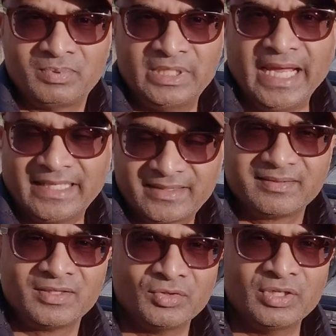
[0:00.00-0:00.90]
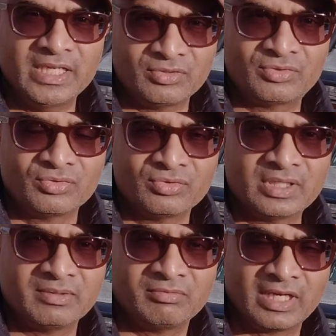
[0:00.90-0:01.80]
yet you need to do
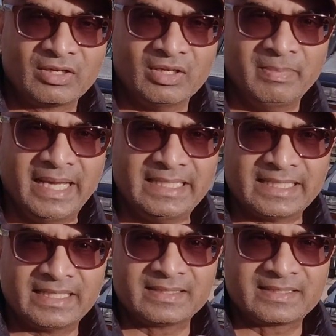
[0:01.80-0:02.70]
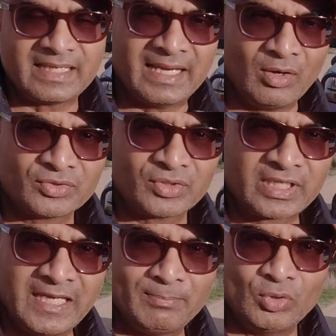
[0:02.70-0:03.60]
the regular maintenance and also
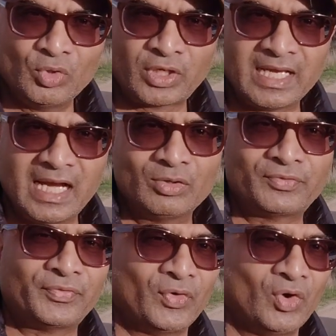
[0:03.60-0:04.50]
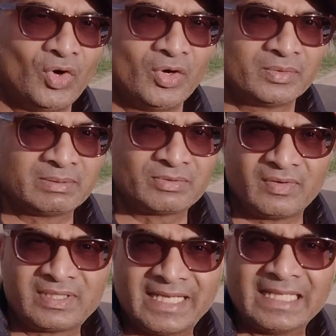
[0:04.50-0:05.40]
keep looking out for the
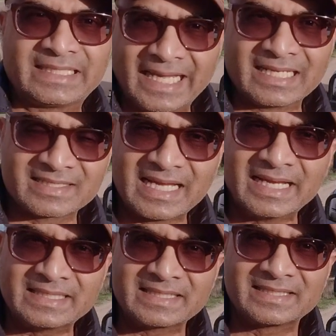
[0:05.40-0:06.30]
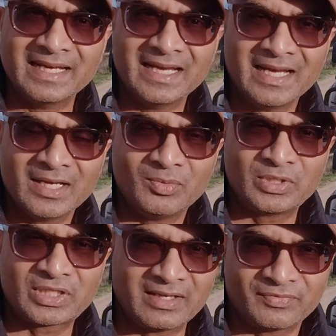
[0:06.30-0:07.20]
sort of telltale signs
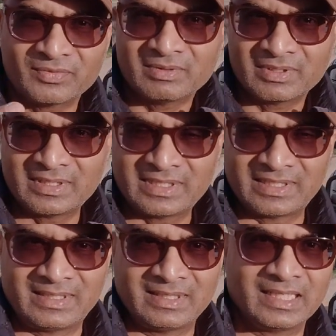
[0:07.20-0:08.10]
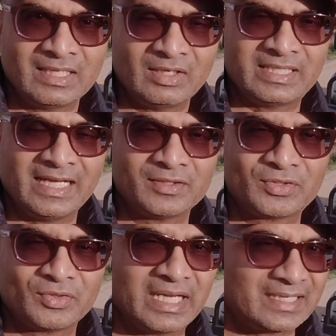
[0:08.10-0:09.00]
which kind of tells
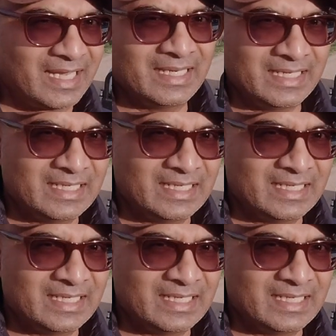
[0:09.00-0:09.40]
you that a